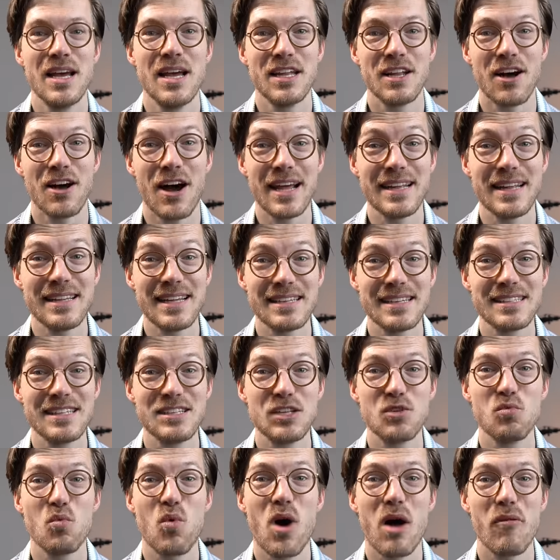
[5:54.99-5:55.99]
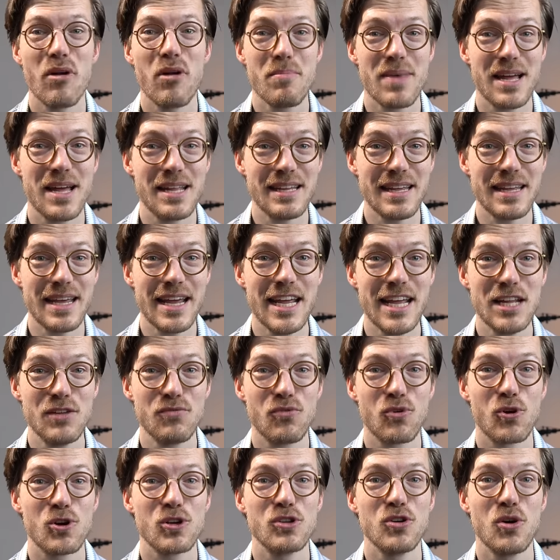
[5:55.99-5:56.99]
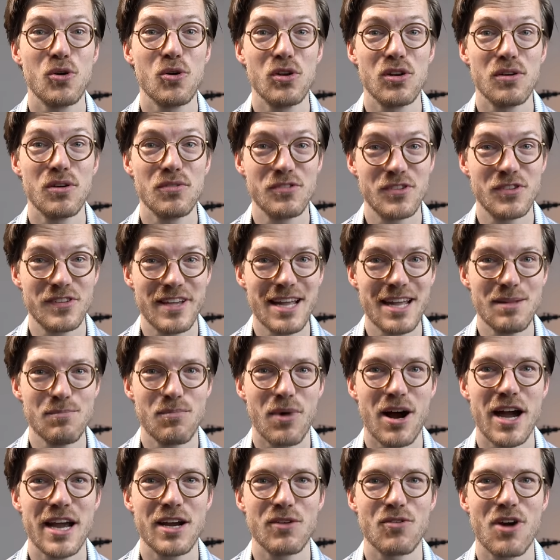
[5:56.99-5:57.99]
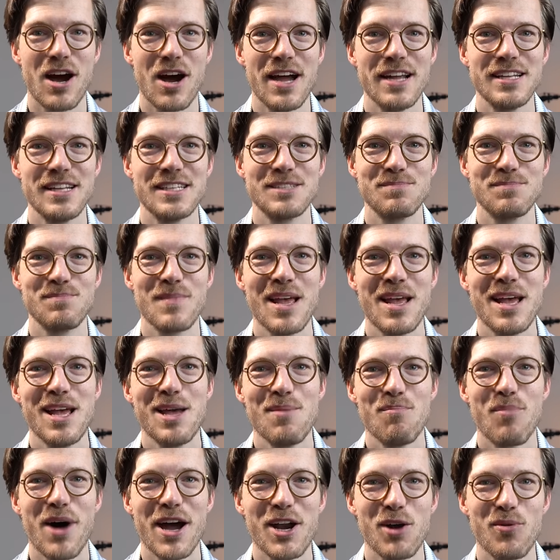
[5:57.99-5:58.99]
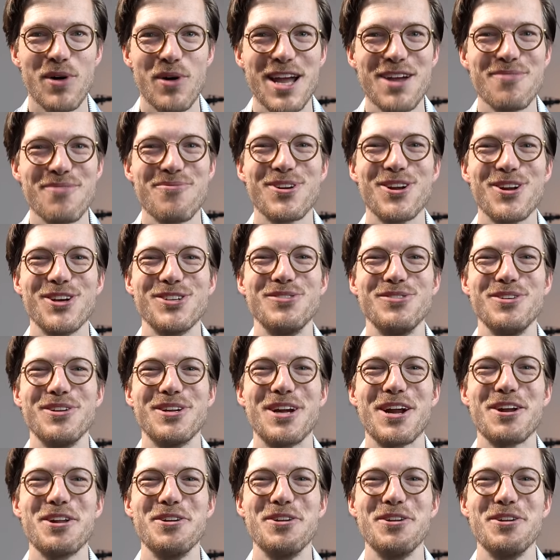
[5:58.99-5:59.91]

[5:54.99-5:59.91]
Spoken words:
Now, I tested the Huawei Band 8 for a total of 10 bike rides. By the way, for those of you that are